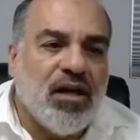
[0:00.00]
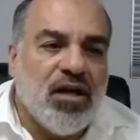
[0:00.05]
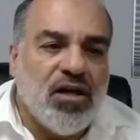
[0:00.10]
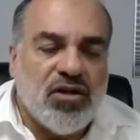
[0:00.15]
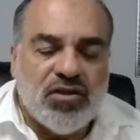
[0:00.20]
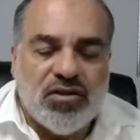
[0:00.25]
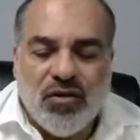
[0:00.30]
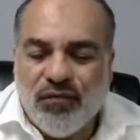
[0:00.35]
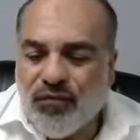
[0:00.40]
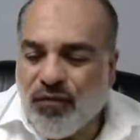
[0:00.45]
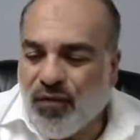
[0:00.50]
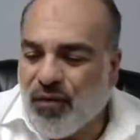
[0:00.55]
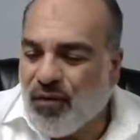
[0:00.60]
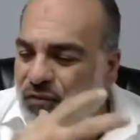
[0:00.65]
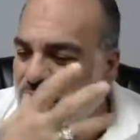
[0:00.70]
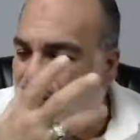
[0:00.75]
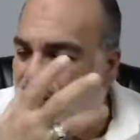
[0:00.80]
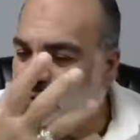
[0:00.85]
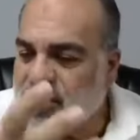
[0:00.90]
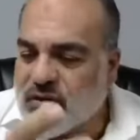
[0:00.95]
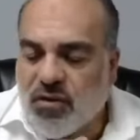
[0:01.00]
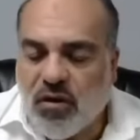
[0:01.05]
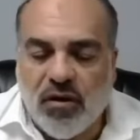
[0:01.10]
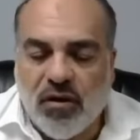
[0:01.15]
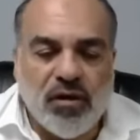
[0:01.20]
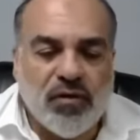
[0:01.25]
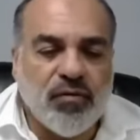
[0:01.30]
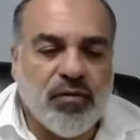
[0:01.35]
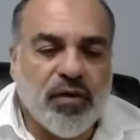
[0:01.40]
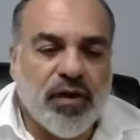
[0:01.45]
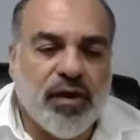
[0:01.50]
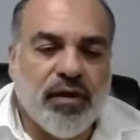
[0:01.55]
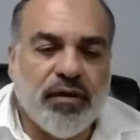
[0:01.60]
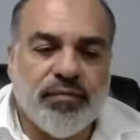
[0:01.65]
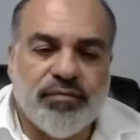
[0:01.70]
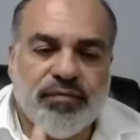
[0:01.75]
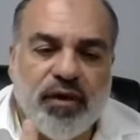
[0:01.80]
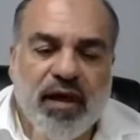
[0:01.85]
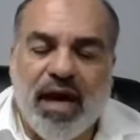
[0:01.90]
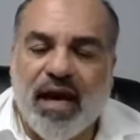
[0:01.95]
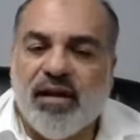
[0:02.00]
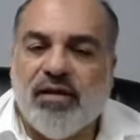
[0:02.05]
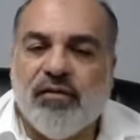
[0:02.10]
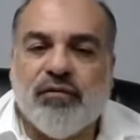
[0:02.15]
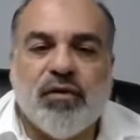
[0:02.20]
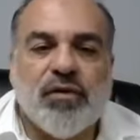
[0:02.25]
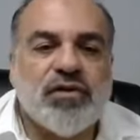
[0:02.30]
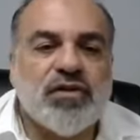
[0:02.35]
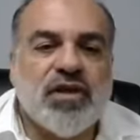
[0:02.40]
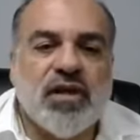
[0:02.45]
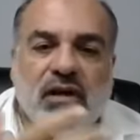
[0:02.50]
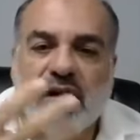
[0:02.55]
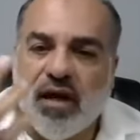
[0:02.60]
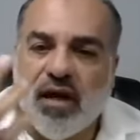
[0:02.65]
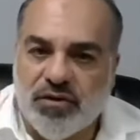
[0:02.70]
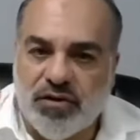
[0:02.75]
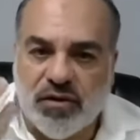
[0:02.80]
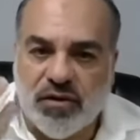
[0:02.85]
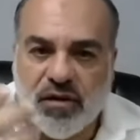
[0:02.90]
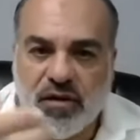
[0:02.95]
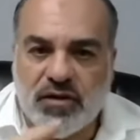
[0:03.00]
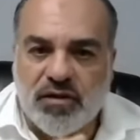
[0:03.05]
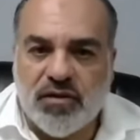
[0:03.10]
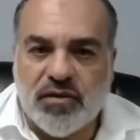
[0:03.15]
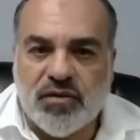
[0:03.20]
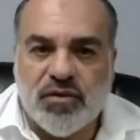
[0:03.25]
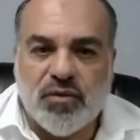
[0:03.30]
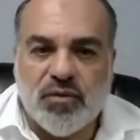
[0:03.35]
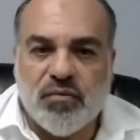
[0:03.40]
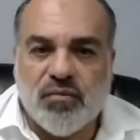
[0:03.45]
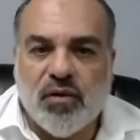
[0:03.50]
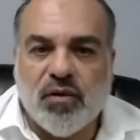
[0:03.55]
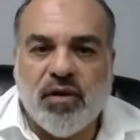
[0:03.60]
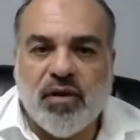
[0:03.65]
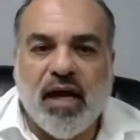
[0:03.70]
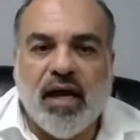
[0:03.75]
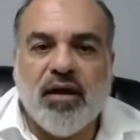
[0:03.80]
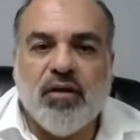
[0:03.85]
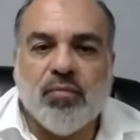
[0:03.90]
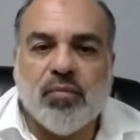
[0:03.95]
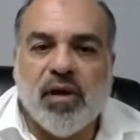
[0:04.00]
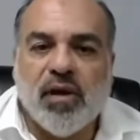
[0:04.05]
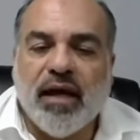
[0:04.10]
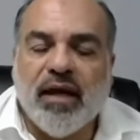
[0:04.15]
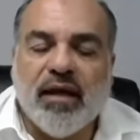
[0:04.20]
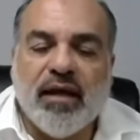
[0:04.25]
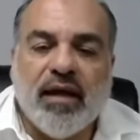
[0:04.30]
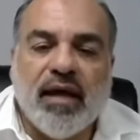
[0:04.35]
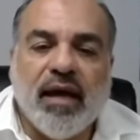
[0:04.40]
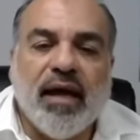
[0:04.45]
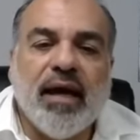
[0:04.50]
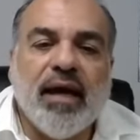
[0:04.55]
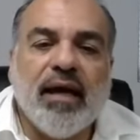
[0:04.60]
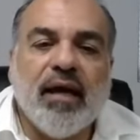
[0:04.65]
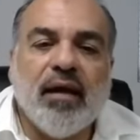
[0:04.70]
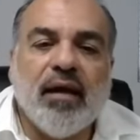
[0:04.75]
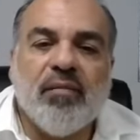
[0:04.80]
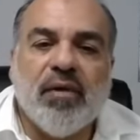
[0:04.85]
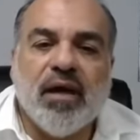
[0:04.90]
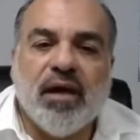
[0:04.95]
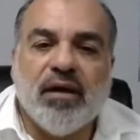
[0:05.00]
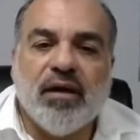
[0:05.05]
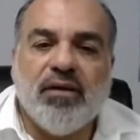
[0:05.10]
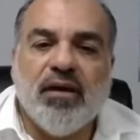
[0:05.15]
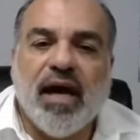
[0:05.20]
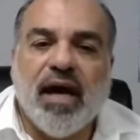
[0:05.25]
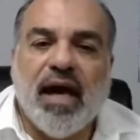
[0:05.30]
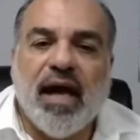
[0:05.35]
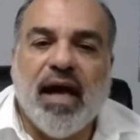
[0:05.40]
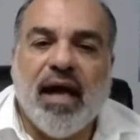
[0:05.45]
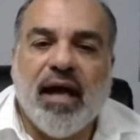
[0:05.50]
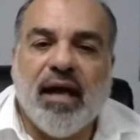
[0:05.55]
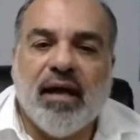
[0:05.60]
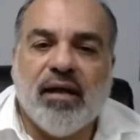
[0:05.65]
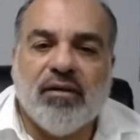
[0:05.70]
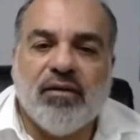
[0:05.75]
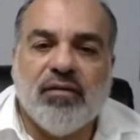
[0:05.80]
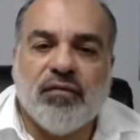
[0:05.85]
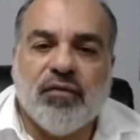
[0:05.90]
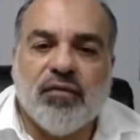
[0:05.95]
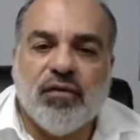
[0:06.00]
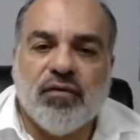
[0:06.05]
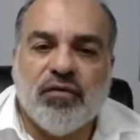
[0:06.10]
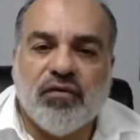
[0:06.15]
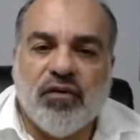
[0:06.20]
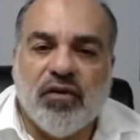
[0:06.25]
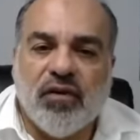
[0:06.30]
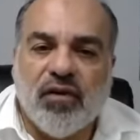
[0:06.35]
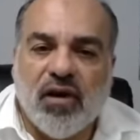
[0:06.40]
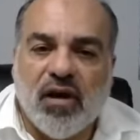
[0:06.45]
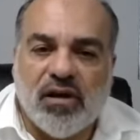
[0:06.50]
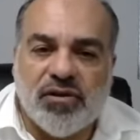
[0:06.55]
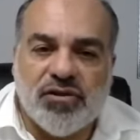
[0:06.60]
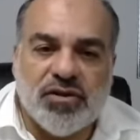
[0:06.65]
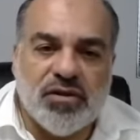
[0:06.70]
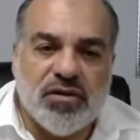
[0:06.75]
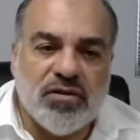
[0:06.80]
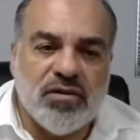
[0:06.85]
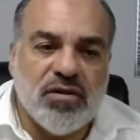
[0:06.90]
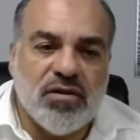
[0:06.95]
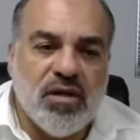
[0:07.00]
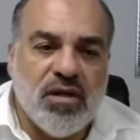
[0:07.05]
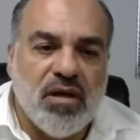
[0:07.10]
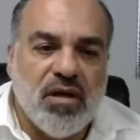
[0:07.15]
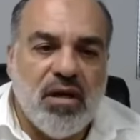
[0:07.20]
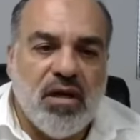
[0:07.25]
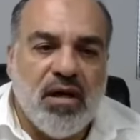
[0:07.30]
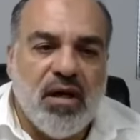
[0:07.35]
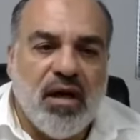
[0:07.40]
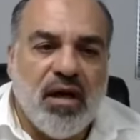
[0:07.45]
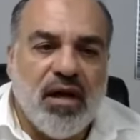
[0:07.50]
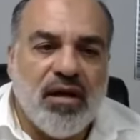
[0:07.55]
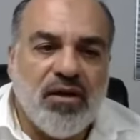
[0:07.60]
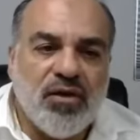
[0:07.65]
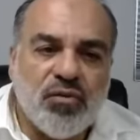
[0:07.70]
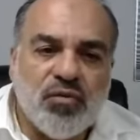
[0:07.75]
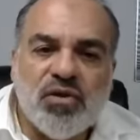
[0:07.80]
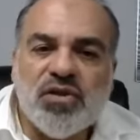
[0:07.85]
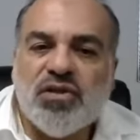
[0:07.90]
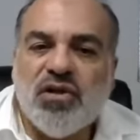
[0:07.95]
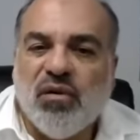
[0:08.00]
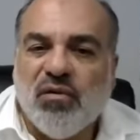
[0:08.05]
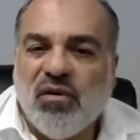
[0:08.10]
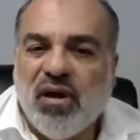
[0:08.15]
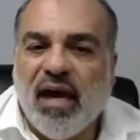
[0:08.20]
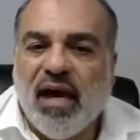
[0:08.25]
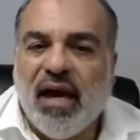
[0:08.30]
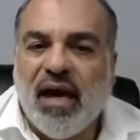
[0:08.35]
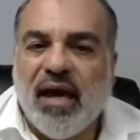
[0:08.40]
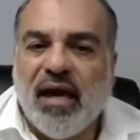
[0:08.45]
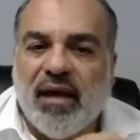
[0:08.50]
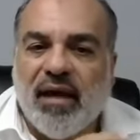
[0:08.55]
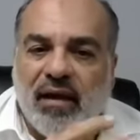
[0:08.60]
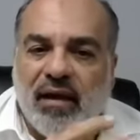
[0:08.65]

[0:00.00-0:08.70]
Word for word: So first we started with, you had the first concussion, let's assume, okay? You're playing a game and you had the first concussion and it was okay,